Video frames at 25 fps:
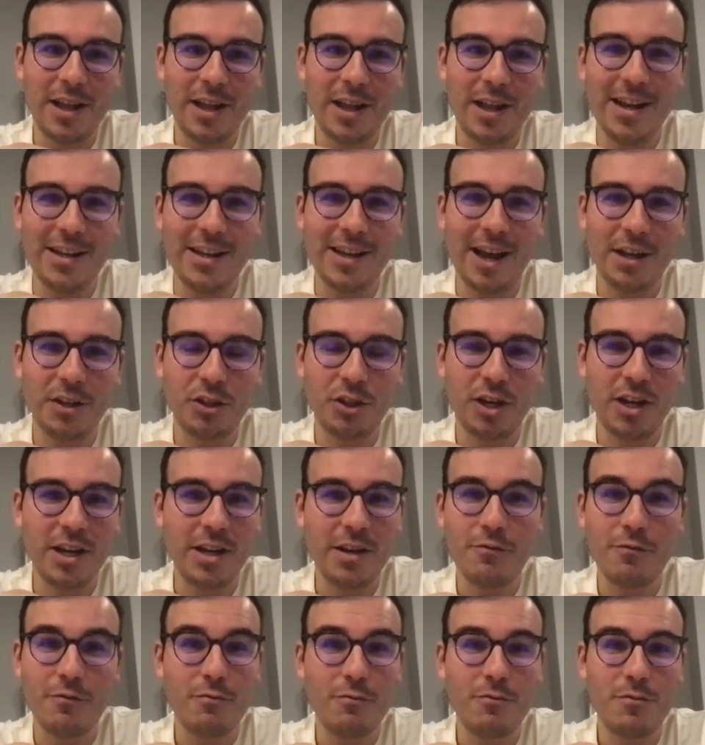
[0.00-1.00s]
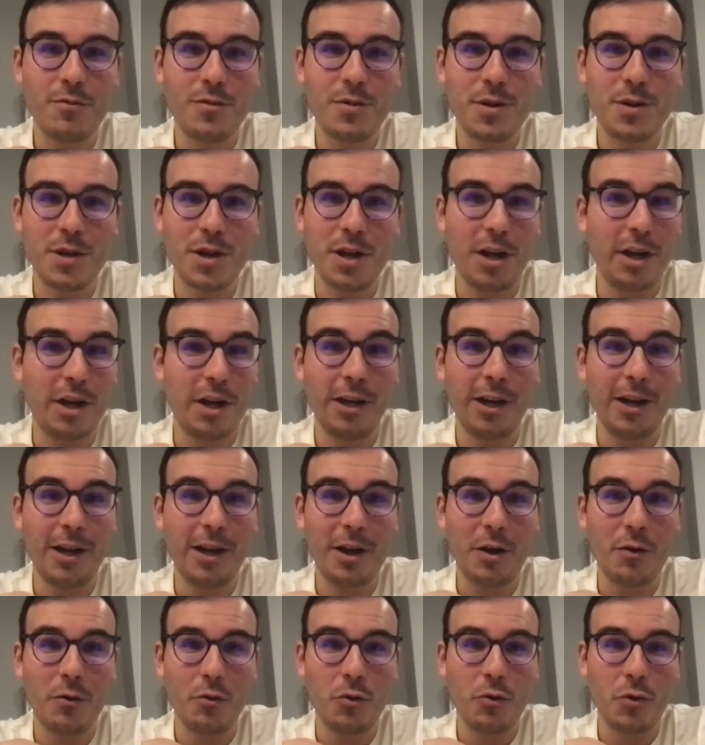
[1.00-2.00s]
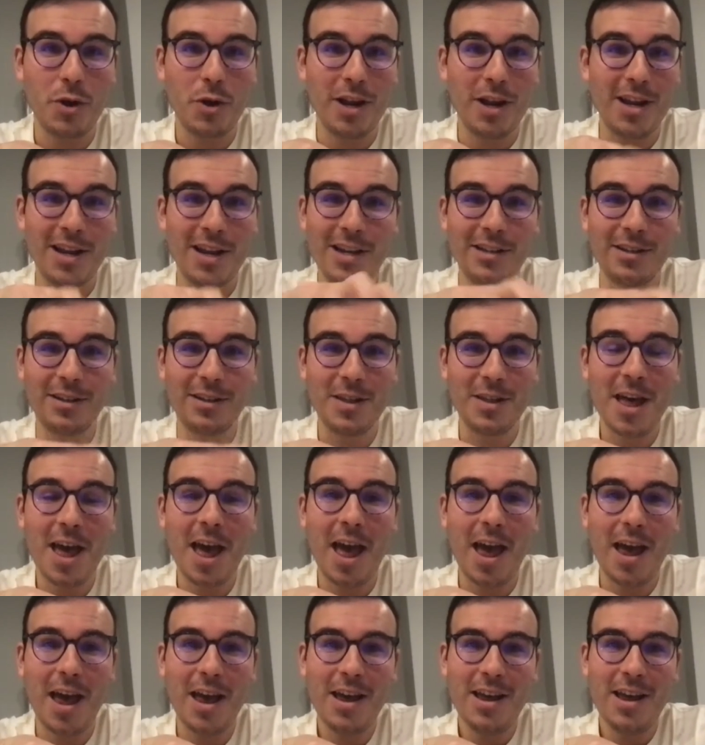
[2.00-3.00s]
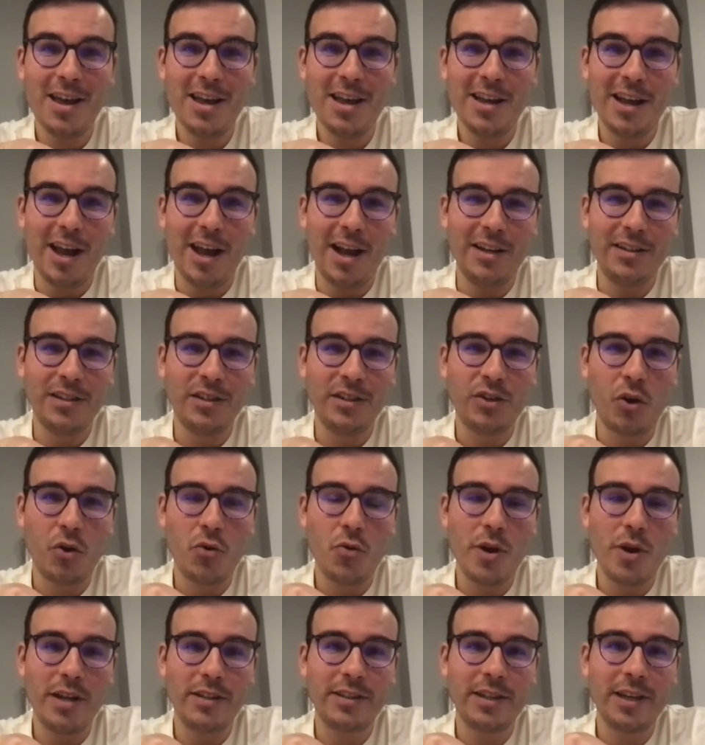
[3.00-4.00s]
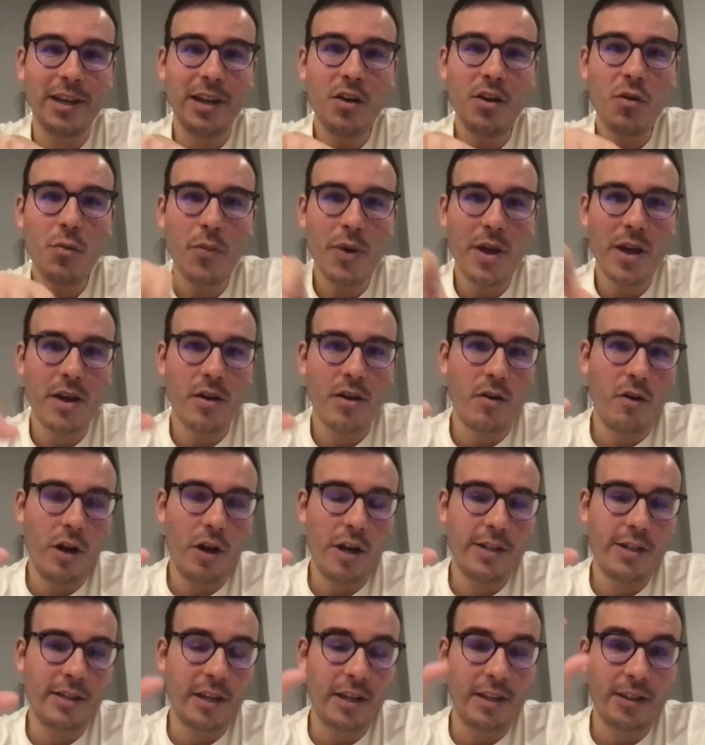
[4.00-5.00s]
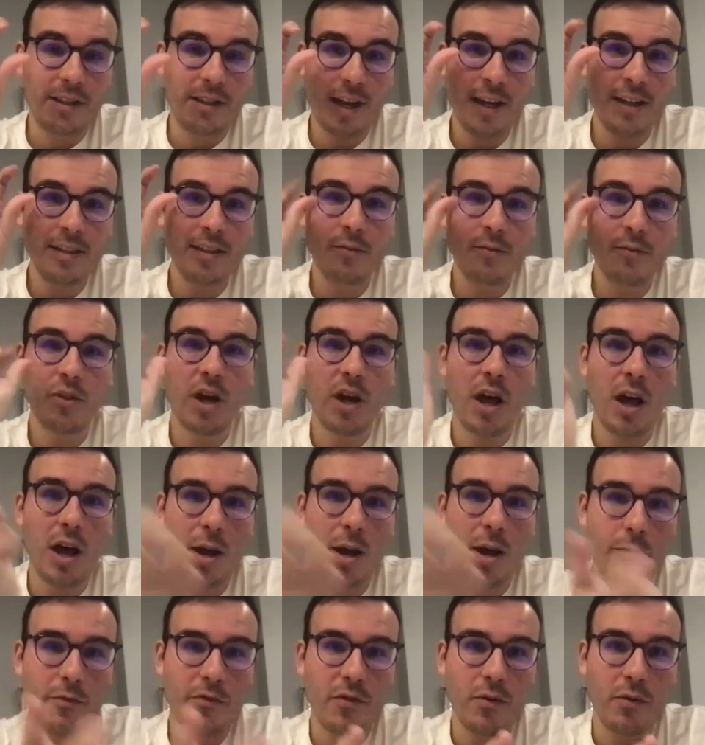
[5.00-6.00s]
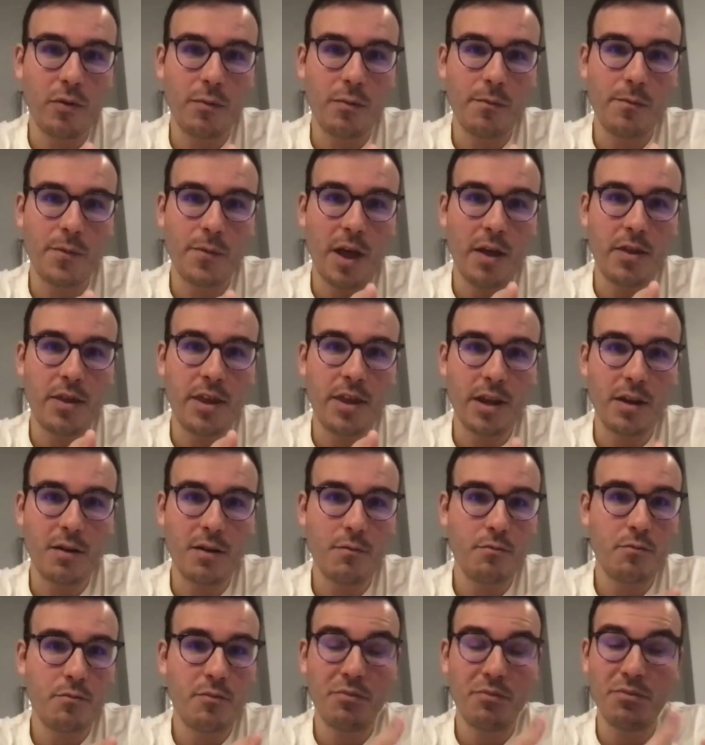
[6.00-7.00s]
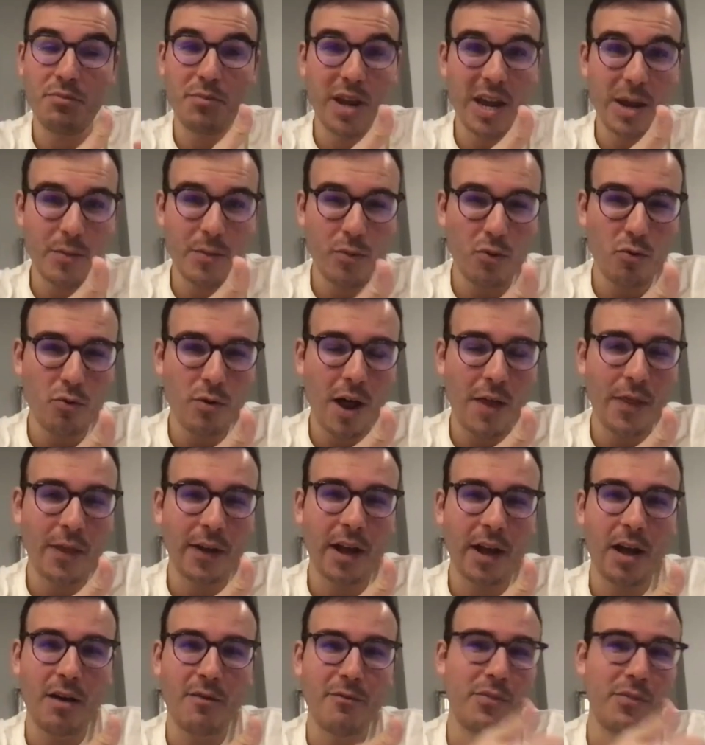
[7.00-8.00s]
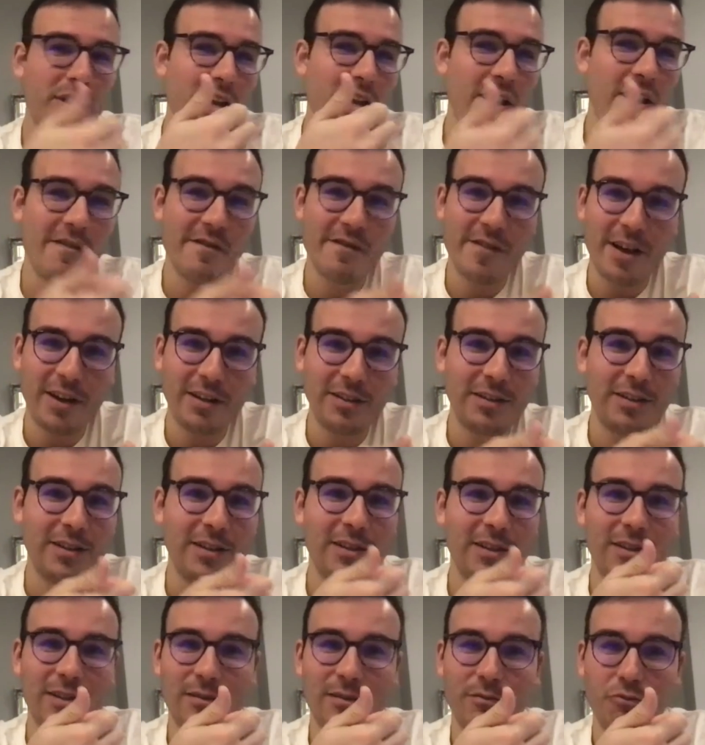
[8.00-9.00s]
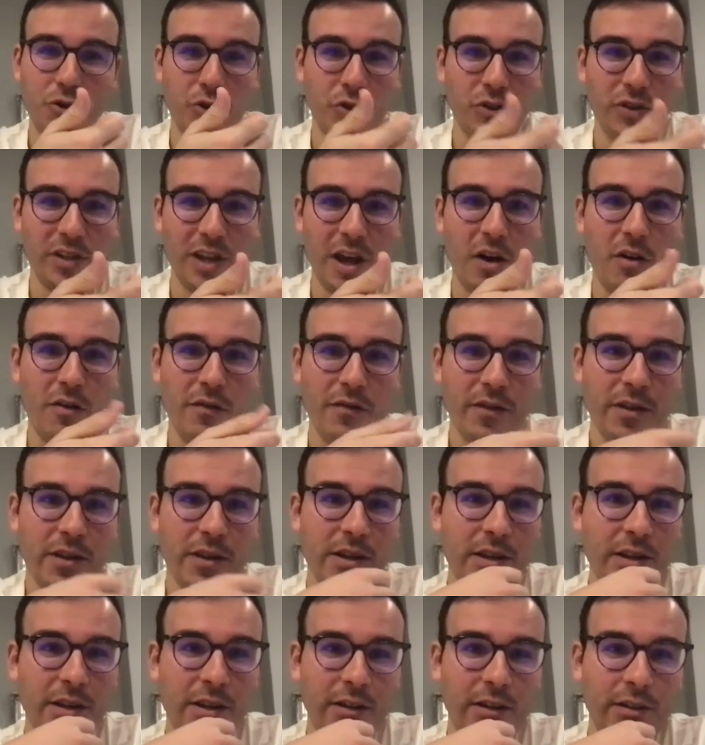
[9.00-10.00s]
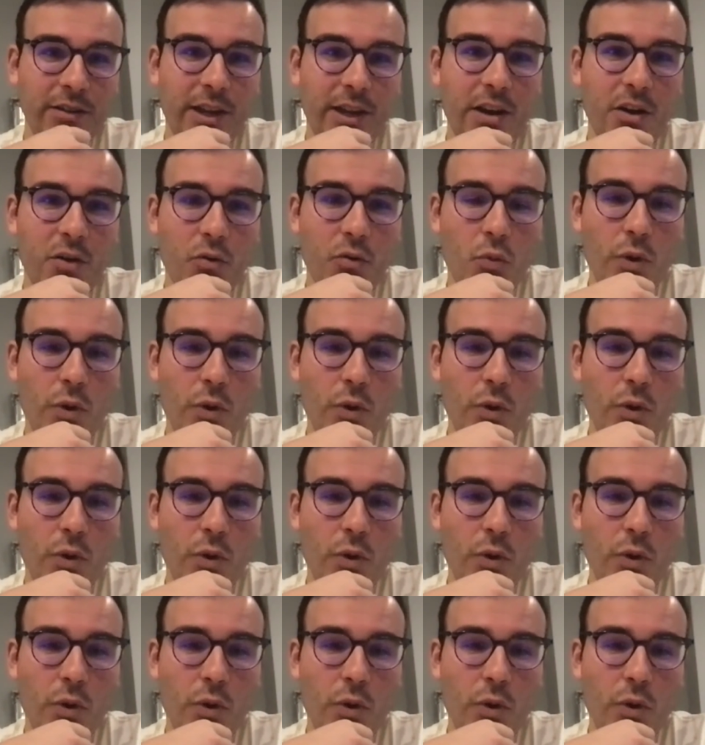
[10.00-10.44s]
is actually like, it isn't there. And so it's a little bit, it takes some time for, I think, people at the company, investors, yourself, say, look,